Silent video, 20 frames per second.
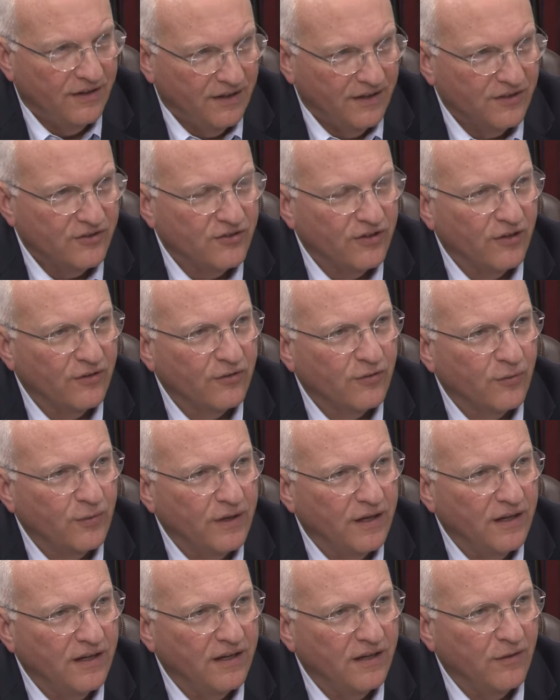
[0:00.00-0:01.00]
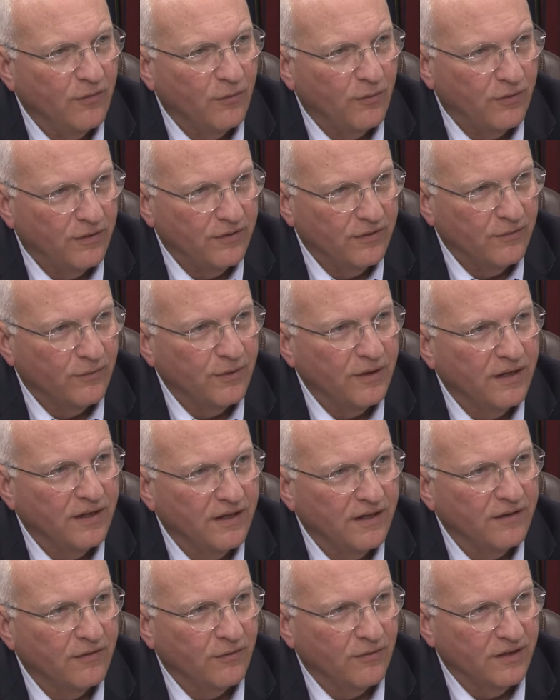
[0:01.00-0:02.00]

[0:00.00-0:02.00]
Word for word: It shows we can get one, we can get the